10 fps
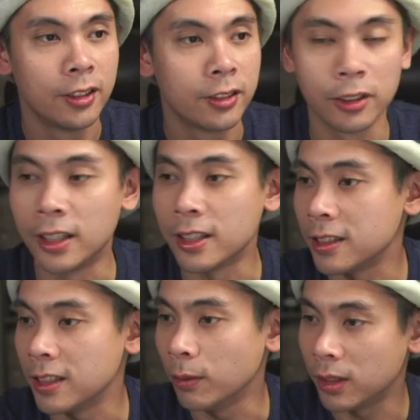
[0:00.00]
So let's
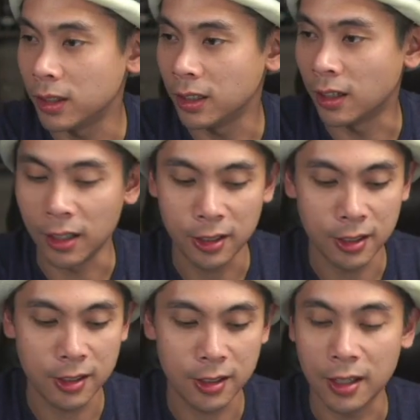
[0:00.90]
see what the
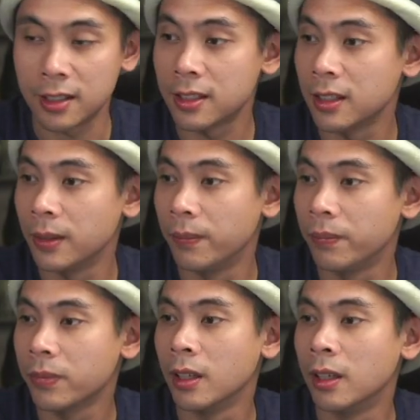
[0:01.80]
audience says.
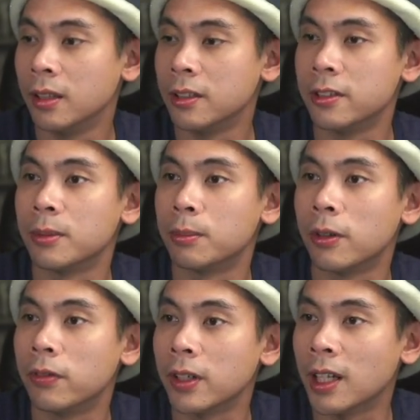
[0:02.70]
This is the
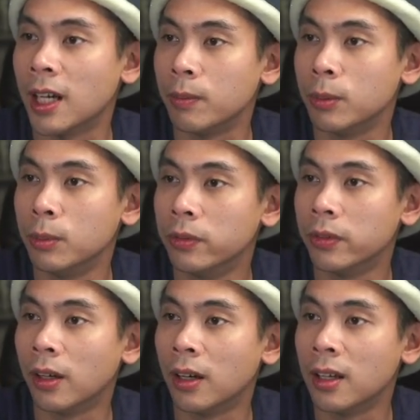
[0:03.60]
perfect time to
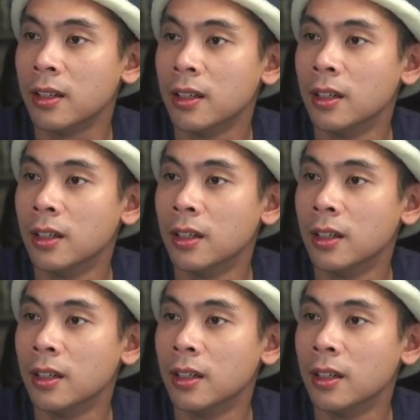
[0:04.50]
move on